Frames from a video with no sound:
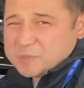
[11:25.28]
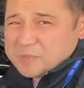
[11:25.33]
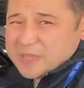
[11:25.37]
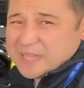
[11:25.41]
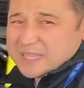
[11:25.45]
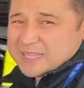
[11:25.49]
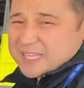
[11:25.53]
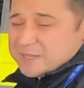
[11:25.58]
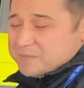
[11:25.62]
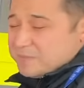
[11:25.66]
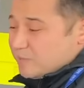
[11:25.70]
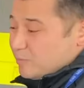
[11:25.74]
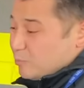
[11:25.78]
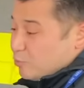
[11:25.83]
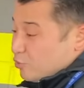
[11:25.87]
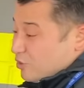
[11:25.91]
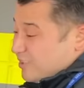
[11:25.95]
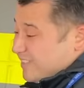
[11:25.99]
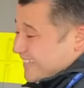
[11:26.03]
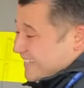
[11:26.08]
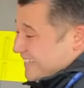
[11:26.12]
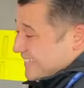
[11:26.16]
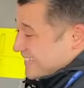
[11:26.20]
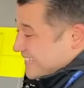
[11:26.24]
paying a little bit more
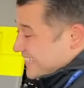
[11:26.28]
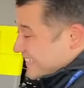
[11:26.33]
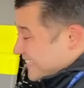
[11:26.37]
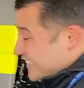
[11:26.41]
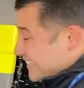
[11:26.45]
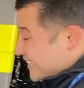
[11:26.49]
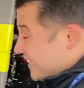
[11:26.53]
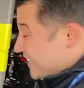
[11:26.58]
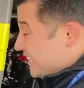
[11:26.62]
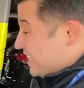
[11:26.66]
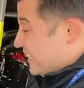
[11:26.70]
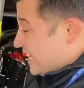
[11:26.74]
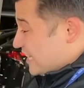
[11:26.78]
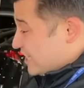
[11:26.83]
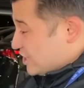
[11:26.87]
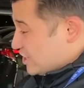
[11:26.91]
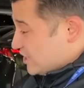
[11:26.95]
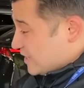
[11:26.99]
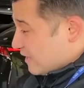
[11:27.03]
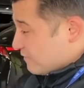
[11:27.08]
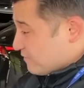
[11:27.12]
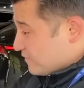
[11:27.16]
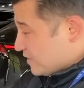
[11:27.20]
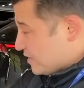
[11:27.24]
in detail
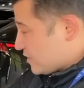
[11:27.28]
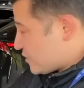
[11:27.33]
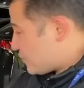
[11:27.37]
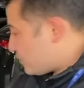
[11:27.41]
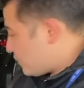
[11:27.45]
attention after this